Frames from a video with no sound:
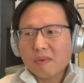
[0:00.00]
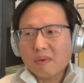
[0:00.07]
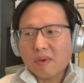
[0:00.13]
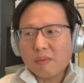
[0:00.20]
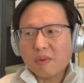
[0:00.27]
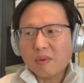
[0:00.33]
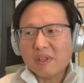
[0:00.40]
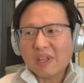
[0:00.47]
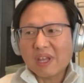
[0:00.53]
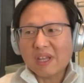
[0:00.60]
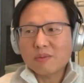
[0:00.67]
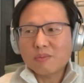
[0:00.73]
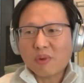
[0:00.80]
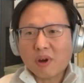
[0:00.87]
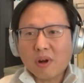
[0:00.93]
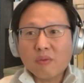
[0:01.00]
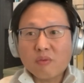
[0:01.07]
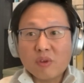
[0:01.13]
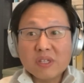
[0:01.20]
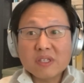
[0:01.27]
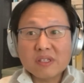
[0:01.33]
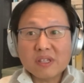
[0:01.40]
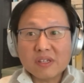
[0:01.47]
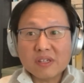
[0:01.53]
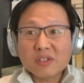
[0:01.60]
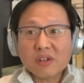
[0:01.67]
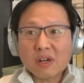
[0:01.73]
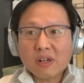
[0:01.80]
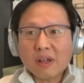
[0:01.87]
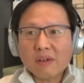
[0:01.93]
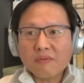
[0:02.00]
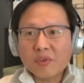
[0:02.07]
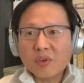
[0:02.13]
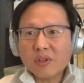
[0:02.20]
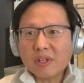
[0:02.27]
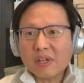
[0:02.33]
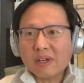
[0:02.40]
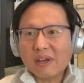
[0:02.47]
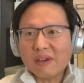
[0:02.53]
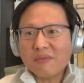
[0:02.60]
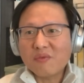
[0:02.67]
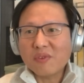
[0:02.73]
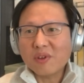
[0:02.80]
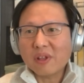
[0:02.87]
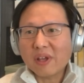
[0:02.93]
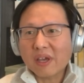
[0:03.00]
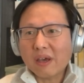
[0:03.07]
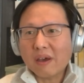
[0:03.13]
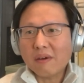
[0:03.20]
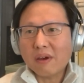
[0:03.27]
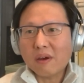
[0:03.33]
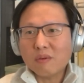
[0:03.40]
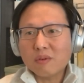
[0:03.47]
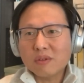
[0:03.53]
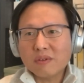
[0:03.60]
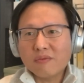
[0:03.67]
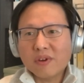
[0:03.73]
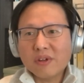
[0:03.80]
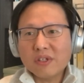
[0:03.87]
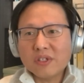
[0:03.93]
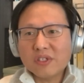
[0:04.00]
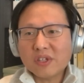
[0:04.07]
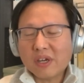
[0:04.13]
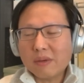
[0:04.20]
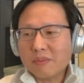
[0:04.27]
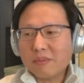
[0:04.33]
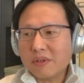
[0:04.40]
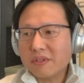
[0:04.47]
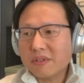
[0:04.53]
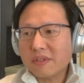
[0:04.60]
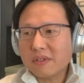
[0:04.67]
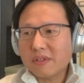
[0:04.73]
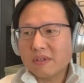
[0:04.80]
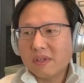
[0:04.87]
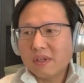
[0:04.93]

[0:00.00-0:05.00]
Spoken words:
I mean, that's part of the reason I started on viola. I feel like I was a very shy person,